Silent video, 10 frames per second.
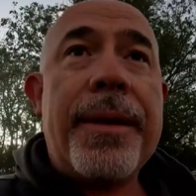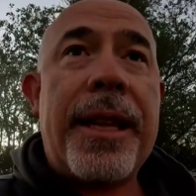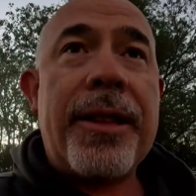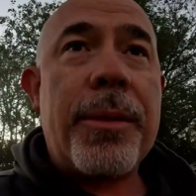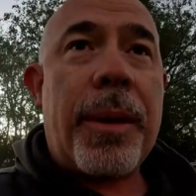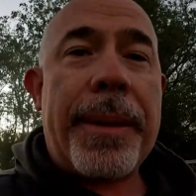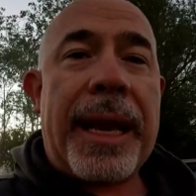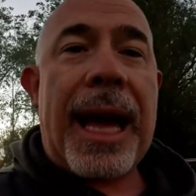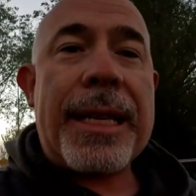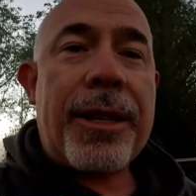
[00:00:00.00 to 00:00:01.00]
so this will probably be
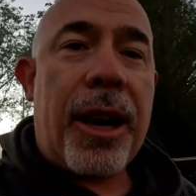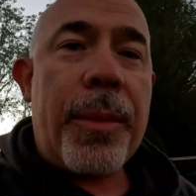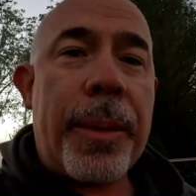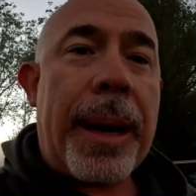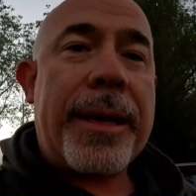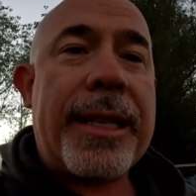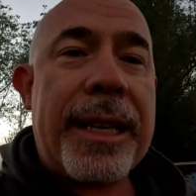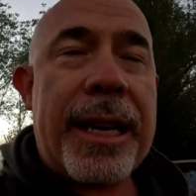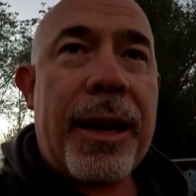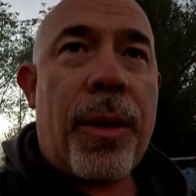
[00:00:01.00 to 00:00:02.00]
the last time we'll be able to
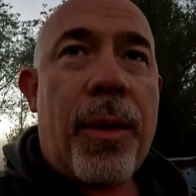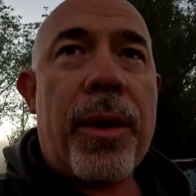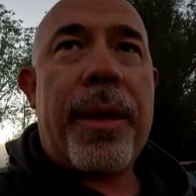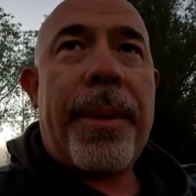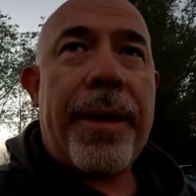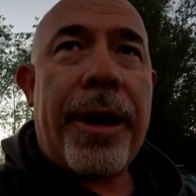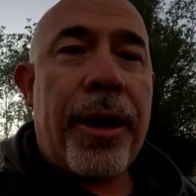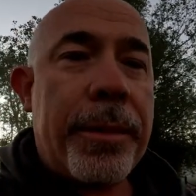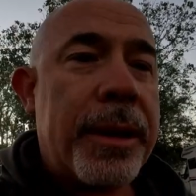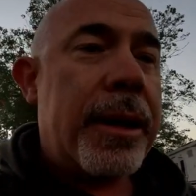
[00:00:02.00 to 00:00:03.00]
see all of the
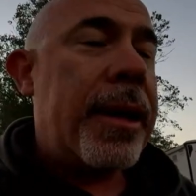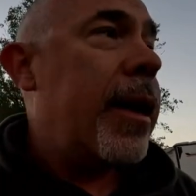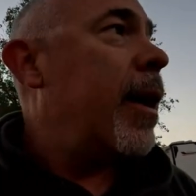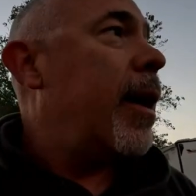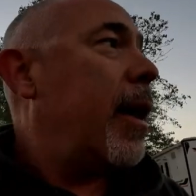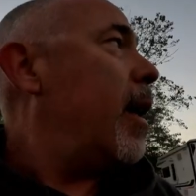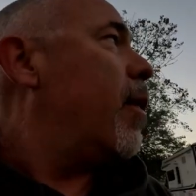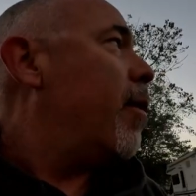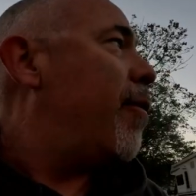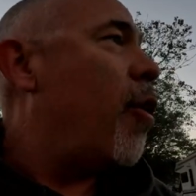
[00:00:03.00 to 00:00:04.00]
motorhomes
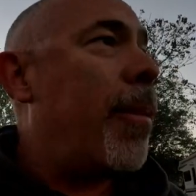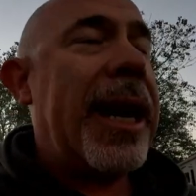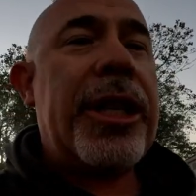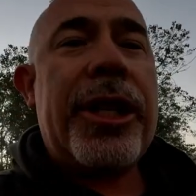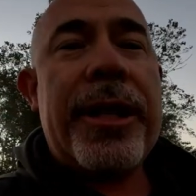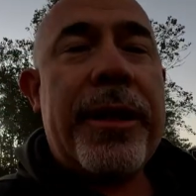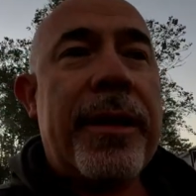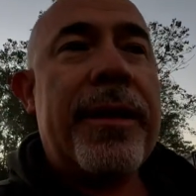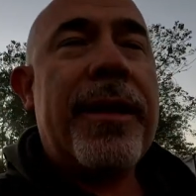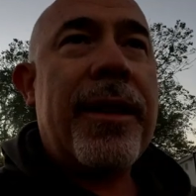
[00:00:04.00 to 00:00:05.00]
in the formation
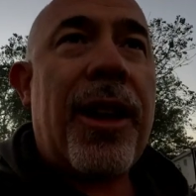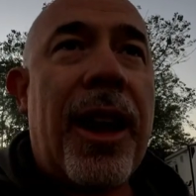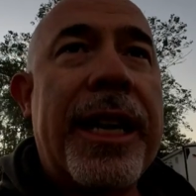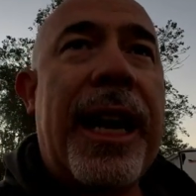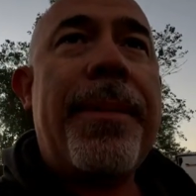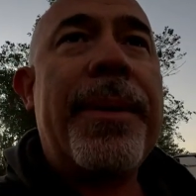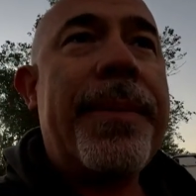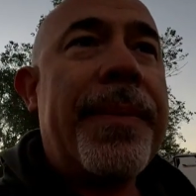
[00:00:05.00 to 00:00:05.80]
lined up,